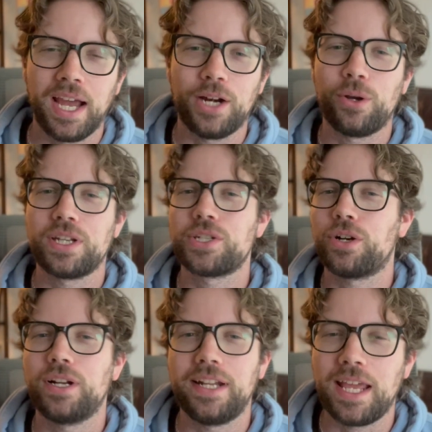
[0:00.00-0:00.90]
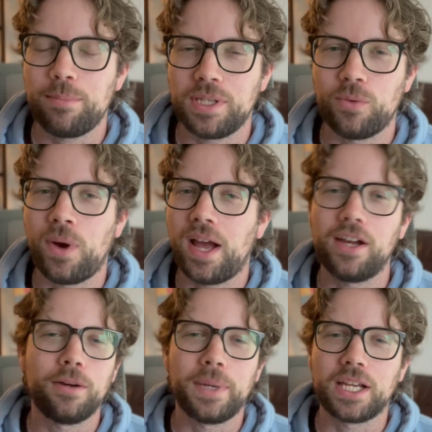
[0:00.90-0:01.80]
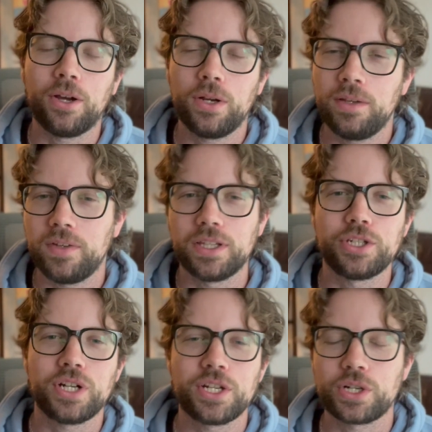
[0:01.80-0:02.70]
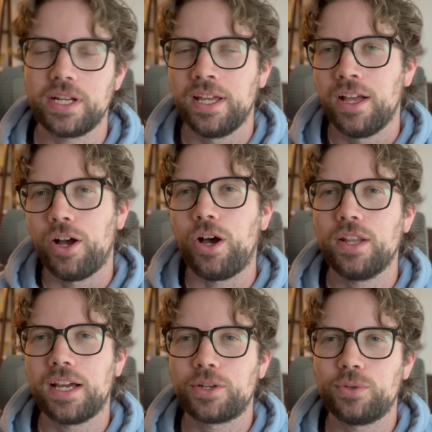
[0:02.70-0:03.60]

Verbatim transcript: I don't get to earn an APY on my COTI via the treasury, all that